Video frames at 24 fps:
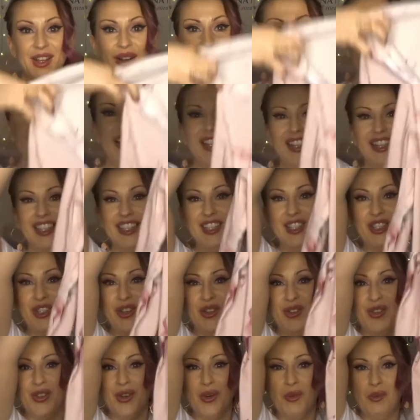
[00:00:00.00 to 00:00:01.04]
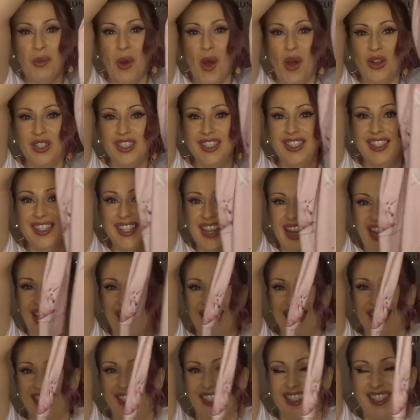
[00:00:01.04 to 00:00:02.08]
Well, they do the
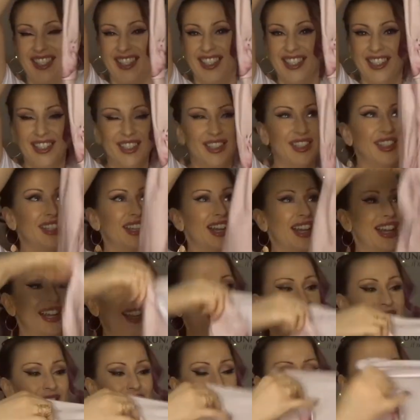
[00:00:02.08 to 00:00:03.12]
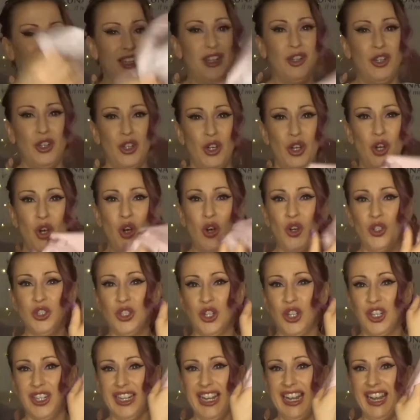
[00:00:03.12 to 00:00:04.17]
onesies! And it had a hood
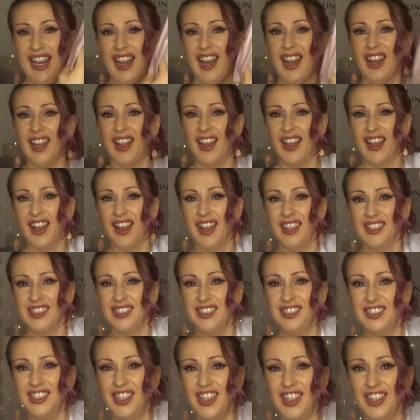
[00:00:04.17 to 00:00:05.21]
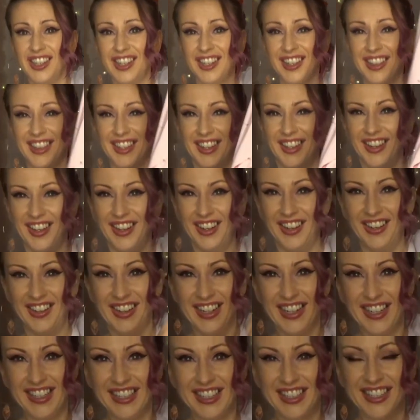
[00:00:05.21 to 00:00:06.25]
on it. Look though,
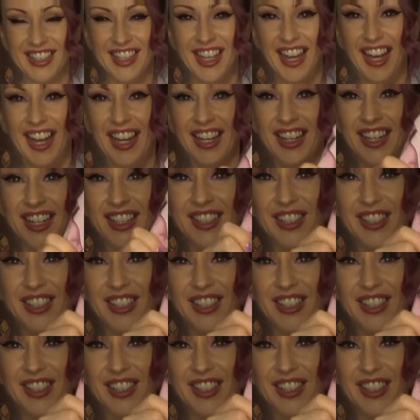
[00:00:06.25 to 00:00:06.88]
it's like